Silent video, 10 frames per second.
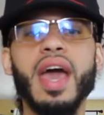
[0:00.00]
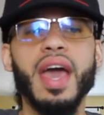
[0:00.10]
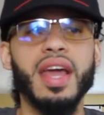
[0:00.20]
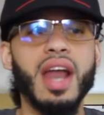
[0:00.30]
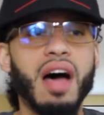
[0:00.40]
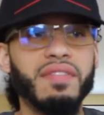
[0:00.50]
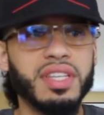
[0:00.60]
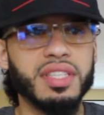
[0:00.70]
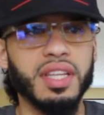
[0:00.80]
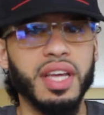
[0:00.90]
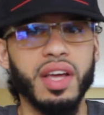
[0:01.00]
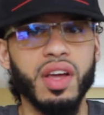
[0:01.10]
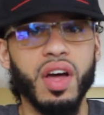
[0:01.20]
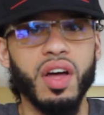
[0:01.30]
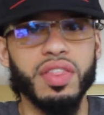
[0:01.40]
And
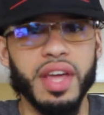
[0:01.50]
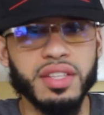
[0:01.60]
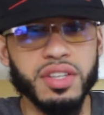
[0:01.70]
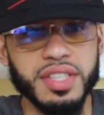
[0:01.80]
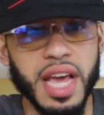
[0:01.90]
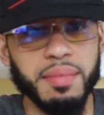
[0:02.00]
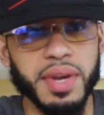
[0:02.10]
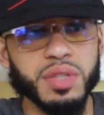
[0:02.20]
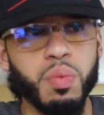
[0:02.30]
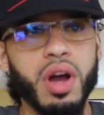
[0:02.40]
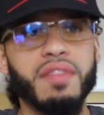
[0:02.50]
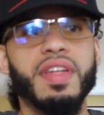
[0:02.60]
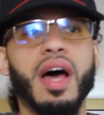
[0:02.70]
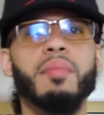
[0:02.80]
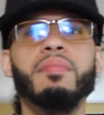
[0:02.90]
obviously, the entertainment is one of
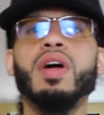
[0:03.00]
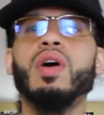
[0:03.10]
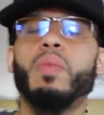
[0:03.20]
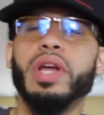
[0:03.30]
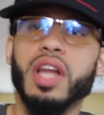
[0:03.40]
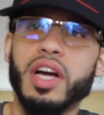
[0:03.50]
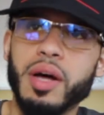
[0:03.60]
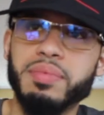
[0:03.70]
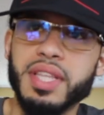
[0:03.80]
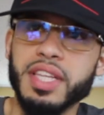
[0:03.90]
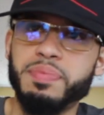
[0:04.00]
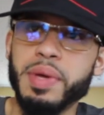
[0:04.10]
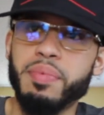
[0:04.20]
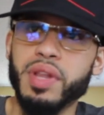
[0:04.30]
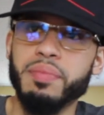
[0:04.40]
them. We look up to these
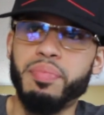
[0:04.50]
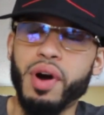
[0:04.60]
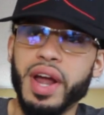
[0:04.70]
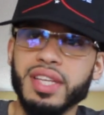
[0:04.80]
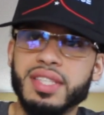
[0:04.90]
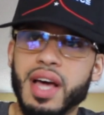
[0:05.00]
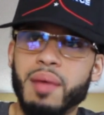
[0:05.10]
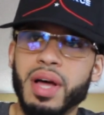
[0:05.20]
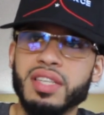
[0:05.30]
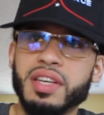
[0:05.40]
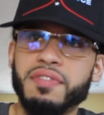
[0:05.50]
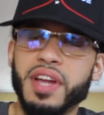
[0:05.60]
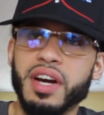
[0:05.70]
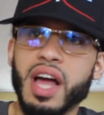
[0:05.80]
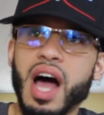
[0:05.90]
people and praise them as if
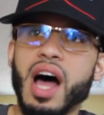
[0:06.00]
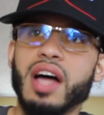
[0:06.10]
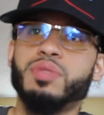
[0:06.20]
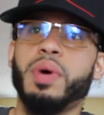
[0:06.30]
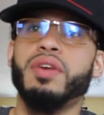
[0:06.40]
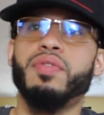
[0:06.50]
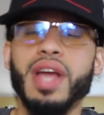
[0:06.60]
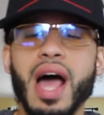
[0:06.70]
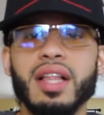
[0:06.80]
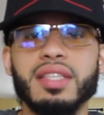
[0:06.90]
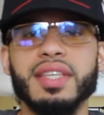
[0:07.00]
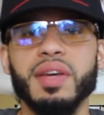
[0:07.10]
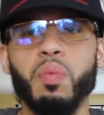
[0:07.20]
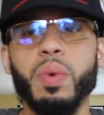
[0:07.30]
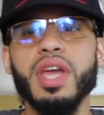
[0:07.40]
they're gods, when in
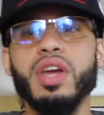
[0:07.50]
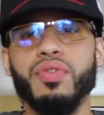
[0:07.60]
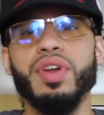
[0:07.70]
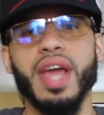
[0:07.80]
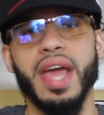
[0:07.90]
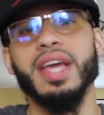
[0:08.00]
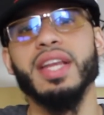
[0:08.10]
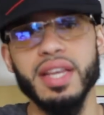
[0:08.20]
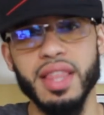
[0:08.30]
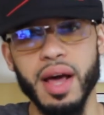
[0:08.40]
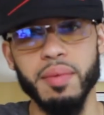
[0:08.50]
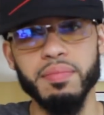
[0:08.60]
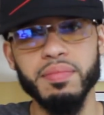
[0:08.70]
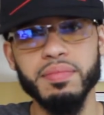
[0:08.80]
reality, we created them.